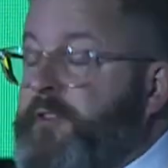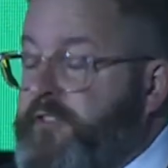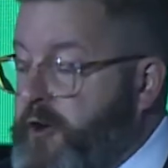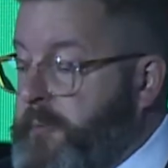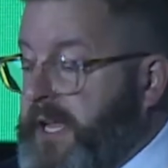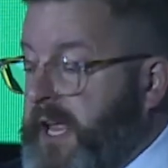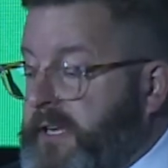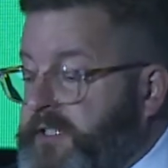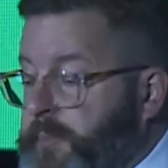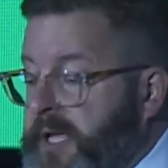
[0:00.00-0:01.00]
the very
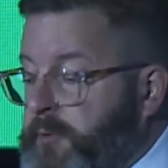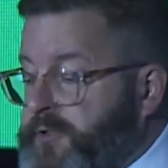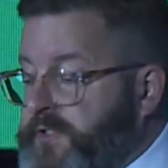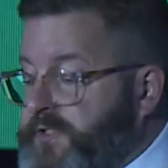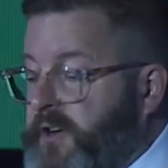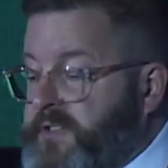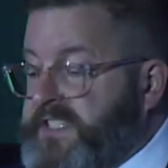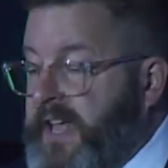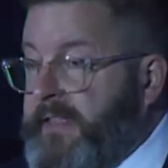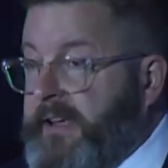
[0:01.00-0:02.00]
beginning to be able to start
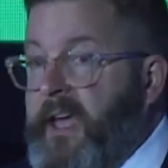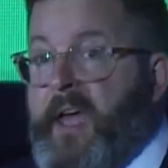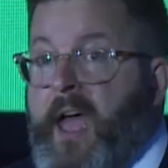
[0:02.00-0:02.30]
selling,